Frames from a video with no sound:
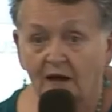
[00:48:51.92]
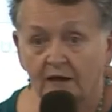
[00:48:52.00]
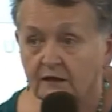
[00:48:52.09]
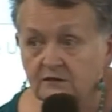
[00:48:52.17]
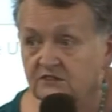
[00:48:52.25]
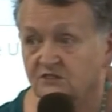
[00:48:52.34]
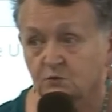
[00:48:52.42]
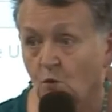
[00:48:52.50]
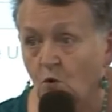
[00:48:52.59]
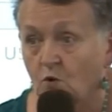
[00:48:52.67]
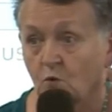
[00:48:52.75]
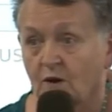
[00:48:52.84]
pay, just
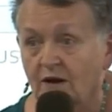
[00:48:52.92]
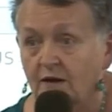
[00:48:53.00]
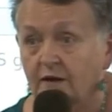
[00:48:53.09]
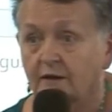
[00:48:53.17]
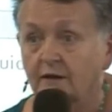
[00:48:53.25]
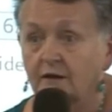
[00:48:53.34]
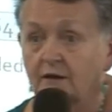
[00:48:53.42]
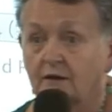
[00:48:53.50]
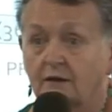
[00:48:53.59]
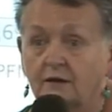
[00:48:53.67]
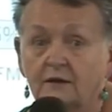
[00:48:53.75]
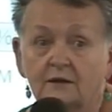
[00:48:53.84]
walk away.
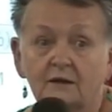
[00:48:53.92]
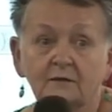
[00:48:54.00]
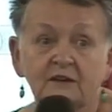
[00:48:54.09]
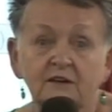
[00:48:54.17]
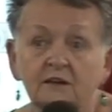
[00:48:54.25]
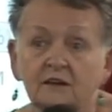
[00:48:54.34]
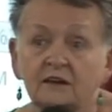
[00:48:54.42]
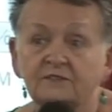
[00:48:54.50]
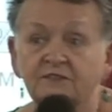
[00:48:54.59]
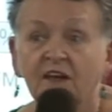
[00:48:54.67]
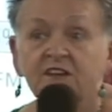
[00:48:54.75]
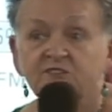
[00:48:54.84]
I mean,
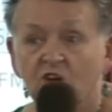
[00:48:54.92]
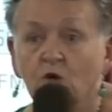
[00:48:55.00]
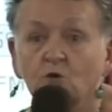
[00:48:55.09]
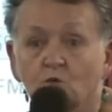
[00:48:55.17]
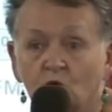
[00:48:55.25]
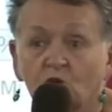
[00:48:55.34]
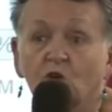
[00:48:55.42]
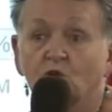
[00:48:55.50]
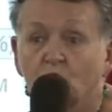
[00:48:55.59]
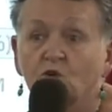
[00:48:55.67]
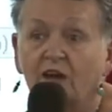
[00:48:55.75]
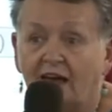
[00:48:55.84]
if they don't want to
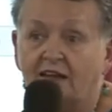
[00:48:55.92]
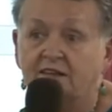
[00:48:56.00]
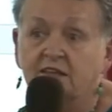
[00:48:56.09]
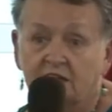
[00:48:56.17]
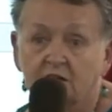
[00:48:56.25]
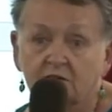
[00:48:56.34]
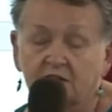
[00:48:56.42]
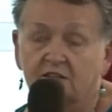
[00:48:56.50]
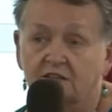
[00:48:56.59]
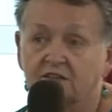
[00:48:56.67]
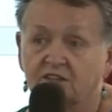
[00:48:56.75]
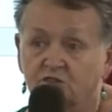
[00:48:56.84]
look at the
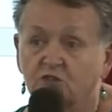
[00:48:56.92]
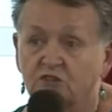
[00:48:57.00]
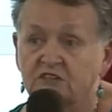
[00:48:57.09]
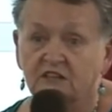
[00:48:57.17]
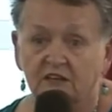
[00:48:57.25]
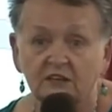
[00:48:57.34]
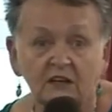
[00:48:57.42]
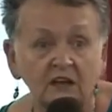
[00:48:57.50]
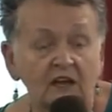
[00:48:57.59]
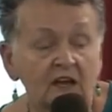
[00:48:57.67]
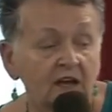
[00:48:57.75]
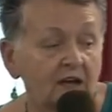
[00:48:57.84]
area that they're treating,
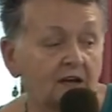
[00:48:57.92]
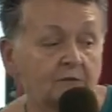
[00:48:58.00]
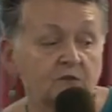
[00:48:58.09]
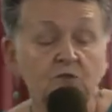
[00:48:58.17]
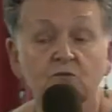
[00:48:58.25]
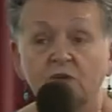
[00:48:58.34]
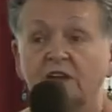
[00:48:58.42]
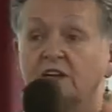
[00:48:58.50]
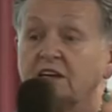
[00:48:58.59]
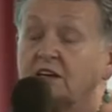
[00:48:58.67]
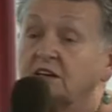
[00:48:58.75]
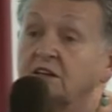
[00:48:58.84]
um, you're
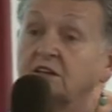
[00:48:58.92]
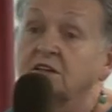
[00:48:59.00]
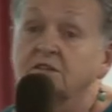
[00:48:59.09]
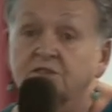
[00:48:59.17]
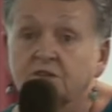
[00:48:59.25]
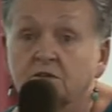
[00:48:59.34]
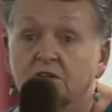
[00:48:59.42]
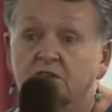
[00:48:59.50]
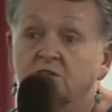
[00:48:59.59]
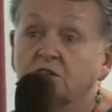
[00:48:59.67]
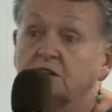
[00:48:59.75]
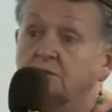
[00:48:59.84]
really getting an
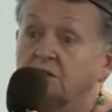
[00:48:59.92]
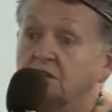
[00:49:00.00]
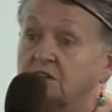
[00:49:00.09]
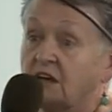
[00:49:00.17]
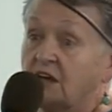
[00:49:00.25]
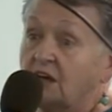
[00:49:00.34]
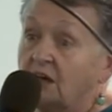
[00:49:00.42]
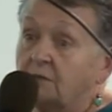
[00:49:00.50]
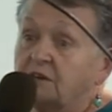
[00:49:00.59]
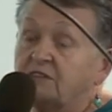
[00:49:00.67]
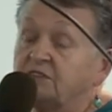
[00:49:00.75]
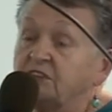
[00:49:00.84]
inferior treatment.
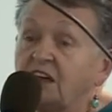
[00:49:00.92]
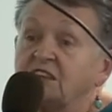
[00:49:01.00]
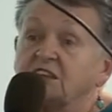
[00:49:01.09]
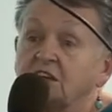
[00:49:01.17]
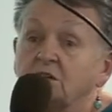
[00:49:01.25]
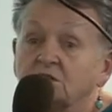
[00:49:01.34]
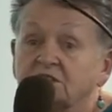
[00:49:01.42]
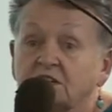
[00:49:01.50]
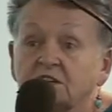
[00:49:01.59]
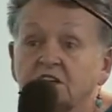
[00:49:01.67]
I mean, for nothing else,